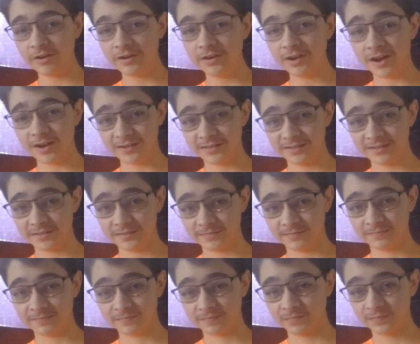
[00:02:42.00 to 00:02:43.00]
Dotson,
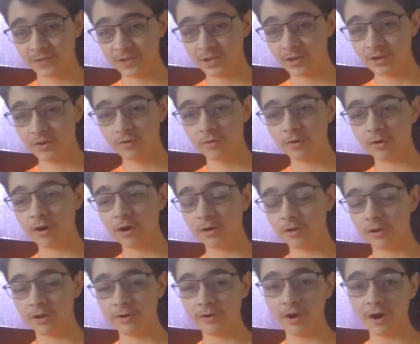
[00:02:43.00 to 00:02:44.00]
who are all
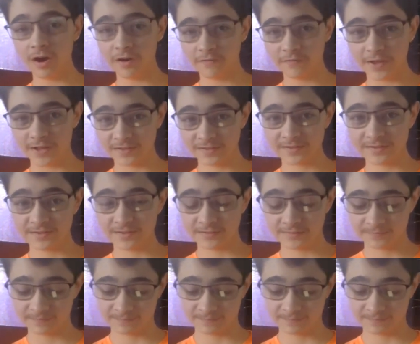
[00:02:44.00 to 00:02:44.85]
on offense.